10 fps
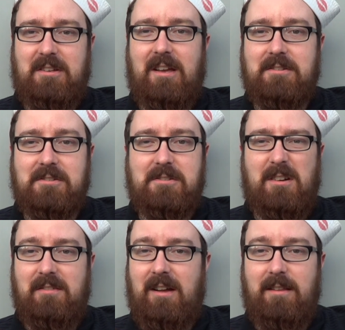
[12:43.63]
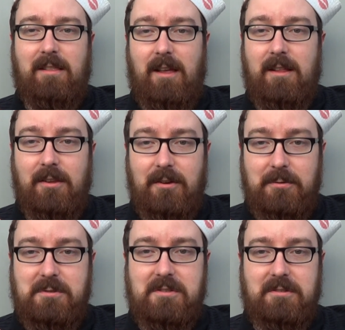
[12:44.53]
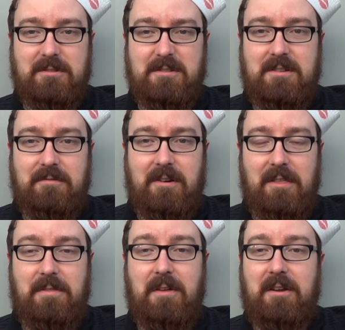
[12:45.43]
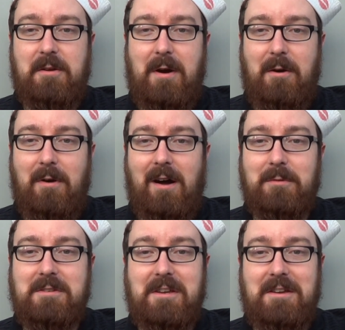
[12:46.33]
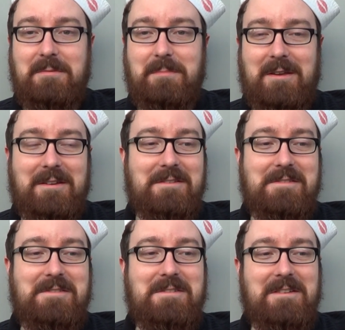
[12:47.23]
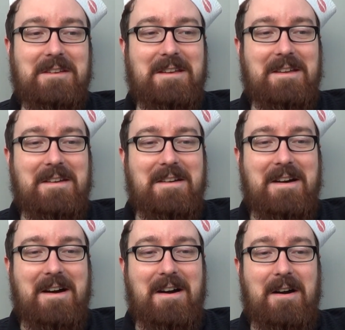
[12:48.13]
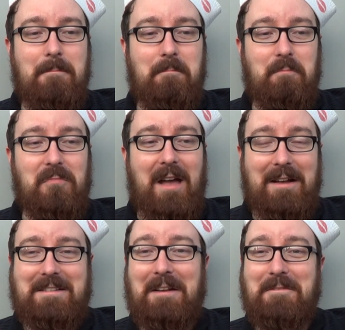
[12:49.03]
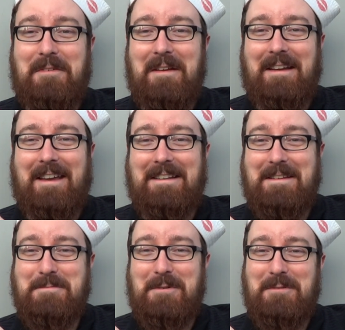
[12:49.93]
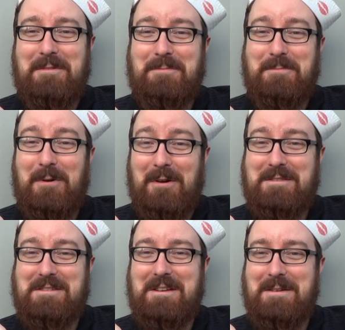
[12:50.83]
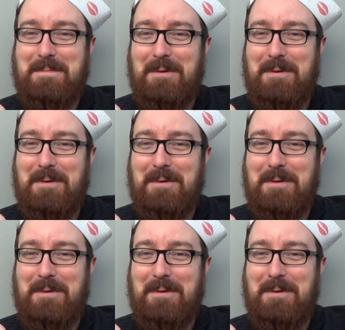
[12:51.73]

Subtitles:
I just sort of let loose and just didn't really think about what I was saying, because I didn't think anyone would watch it.